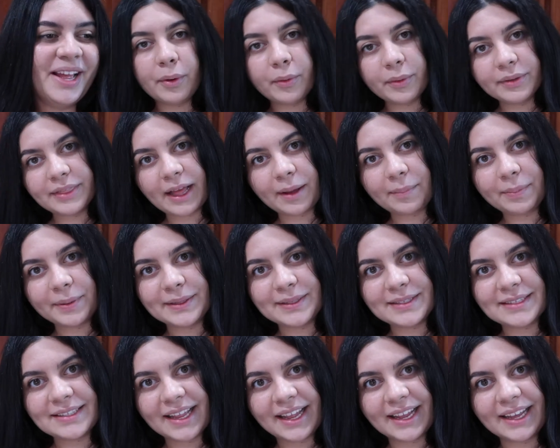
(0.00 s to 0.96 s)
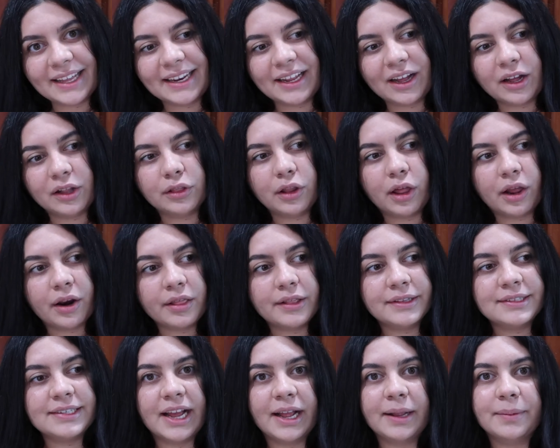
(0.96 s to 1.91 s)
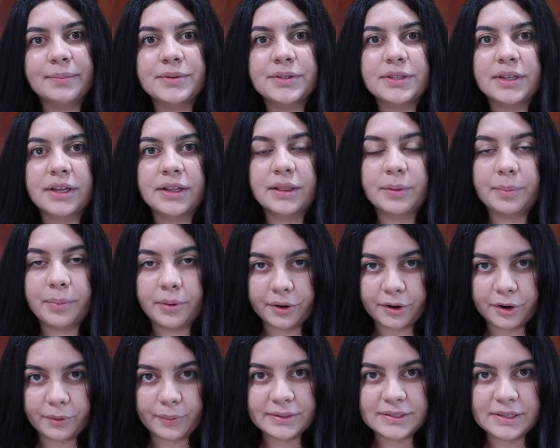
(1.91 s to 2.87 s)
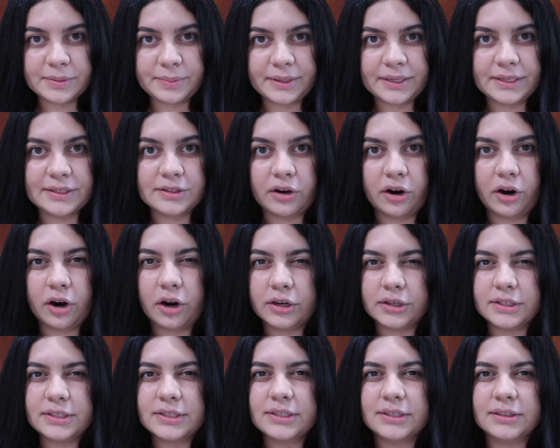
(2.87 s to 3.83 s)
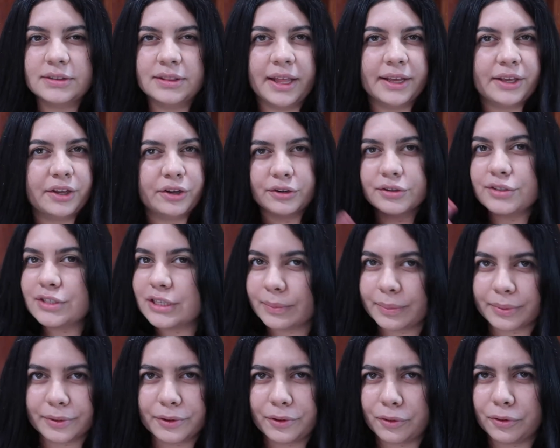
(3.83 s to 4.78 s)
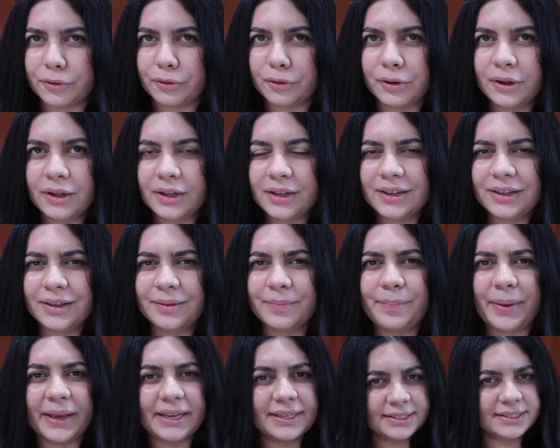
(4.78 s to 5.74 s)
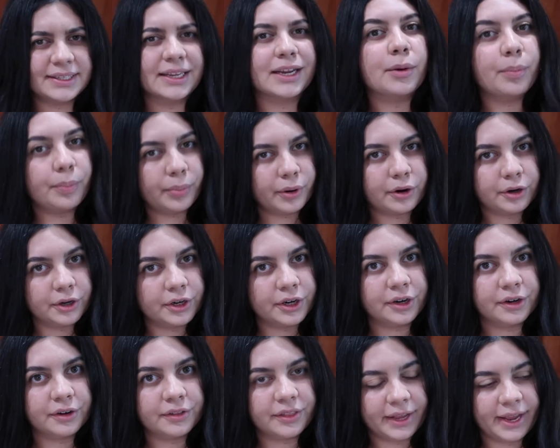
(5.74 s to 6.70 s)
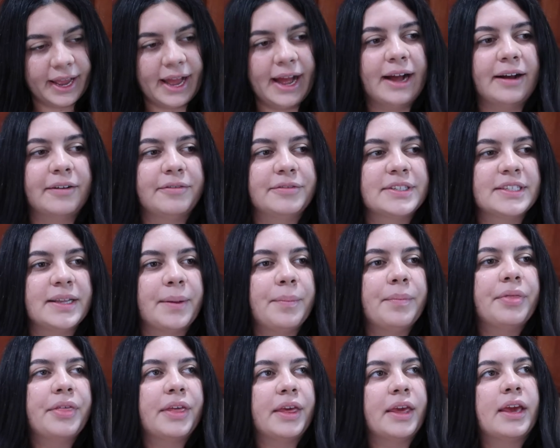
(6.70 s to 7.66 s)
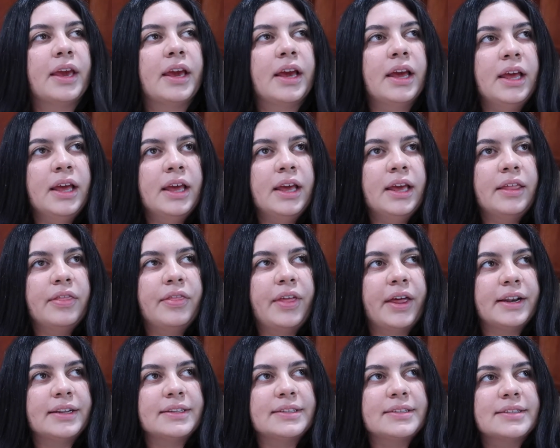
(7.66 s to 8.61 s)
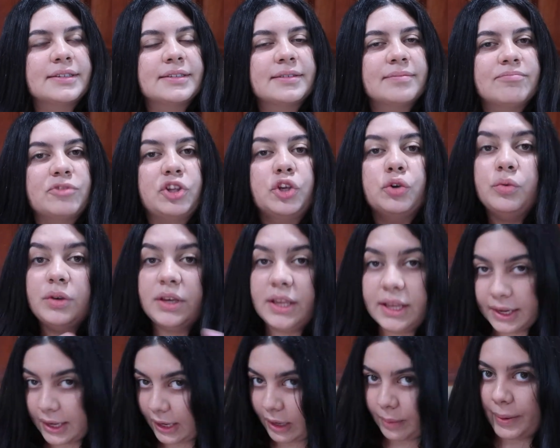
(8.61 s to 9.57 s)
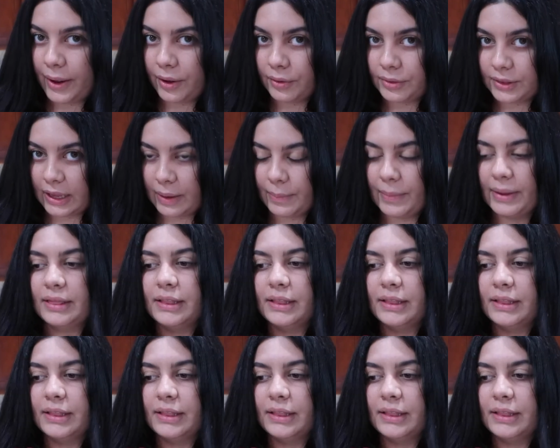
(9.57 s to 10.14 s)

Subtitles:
But with that being said, a lot of the times the burger recipes aren't like your typical basic burger. They have something that is unique about them.